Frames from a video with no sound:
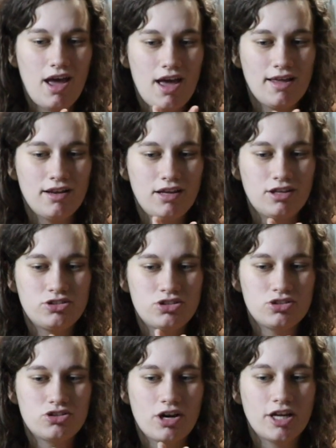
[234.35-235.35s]
and
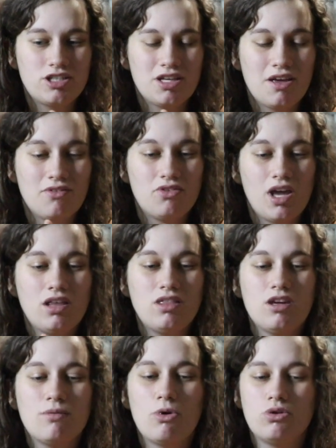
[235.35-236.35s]
it's trying to convey
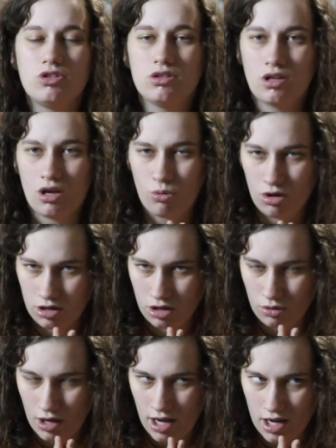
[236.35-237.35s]
the emotion that
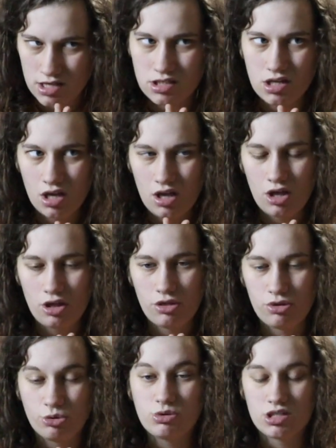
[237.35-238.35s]
Wonho has
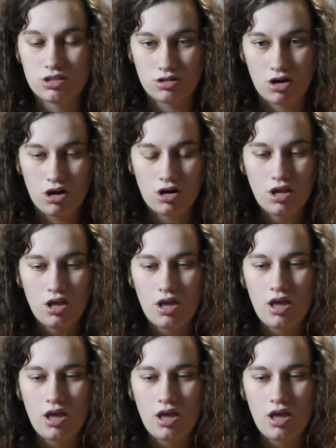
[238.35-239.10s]
through this song.